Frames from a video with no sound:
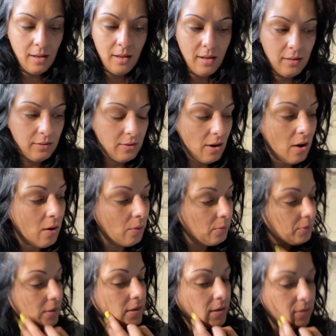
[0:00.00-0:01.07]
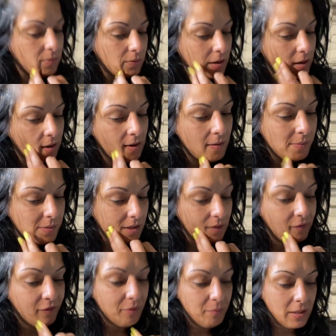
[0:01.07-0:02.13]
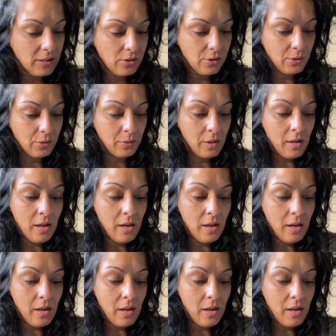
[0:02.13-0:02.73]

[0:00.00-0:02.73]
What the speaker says: No, this is where it comes in for me too.